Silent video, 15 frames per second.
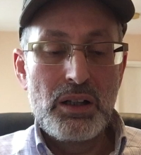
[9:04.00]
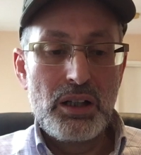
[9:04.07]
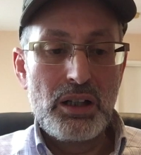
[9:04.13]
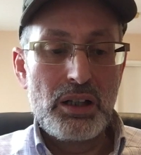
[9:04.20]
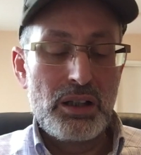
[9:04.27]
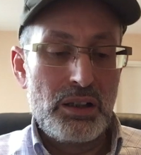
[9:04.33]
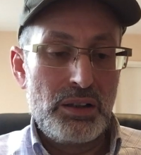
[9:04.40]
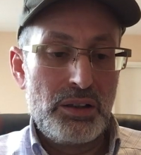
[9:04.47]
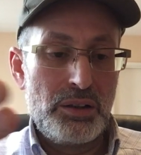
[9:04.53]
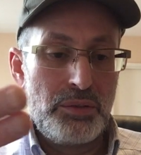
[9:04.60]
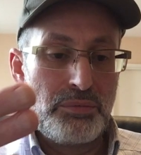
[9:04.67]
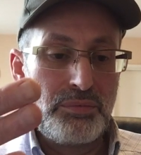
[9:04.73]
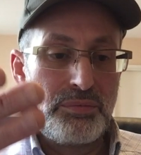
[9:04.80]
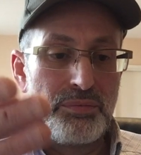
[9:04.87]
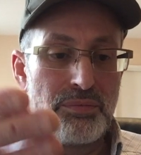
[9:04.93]

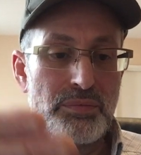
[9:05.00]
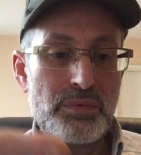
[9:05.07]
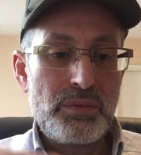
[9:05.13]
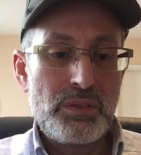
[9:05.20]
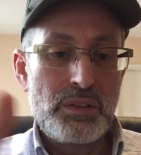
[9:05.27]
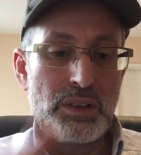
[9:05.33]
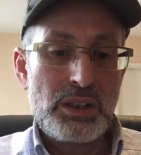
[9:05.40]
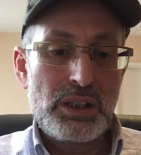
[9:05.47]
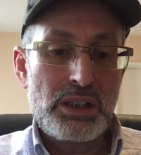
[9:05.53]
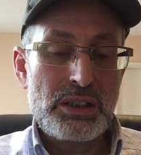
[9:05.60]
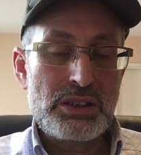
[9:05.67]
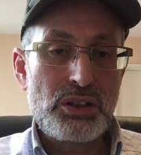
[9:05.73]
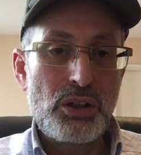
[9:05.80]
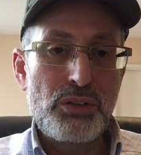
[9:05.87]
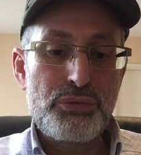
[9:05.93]

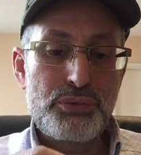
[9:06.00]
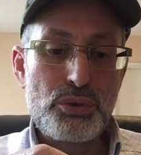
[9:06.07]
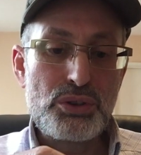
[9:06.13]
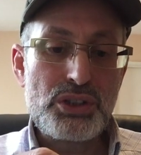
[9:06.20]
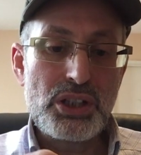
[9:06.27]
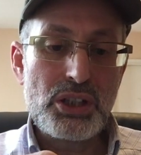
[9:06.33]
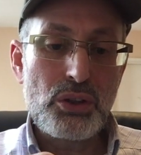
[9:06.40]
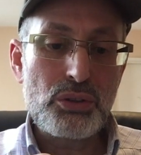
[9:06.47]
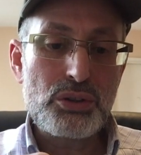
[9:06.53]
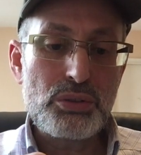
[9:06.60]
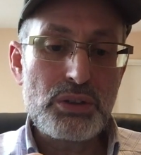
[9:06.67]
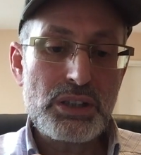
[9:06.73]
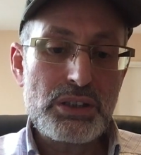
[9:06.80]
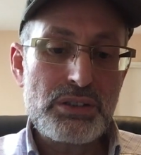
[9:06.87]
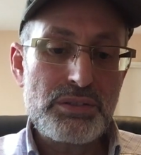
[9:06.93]
It's got a fruity note
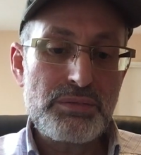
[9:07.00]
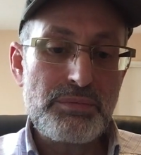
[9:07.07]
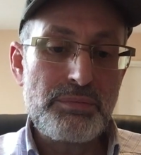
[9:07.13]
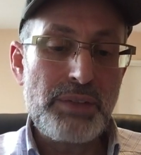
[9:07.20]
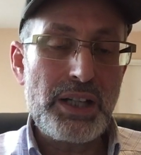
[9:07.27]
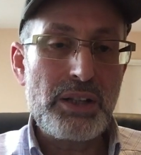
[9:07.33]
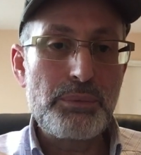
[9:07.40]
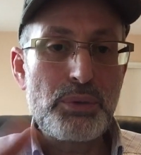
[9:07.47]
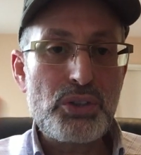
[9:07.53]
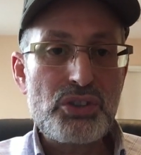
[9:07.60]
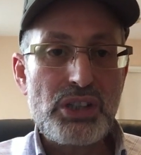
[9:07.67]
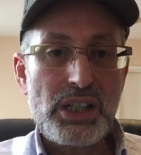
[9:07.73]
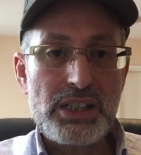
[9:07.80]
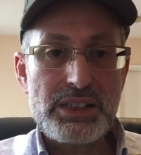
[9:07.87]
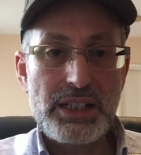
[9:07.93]
to it.
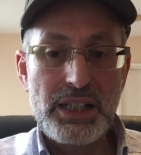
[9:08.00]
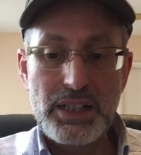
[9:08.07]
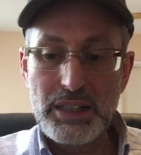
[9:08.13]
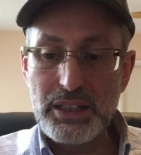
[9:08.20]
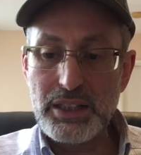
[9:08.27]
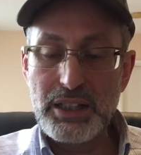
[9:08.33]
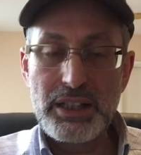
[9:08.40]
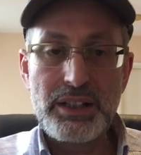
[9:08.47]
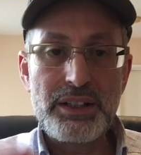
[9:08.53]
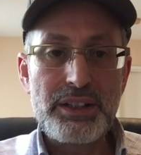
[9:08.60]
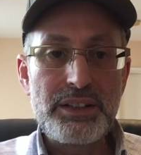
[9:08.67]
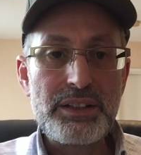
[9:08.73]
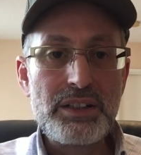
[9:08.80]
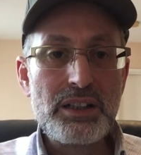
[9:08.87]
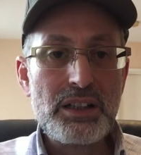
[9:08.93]
Manabush excel
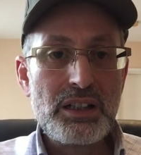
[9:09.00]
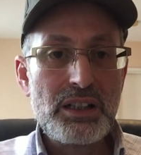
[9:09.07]
in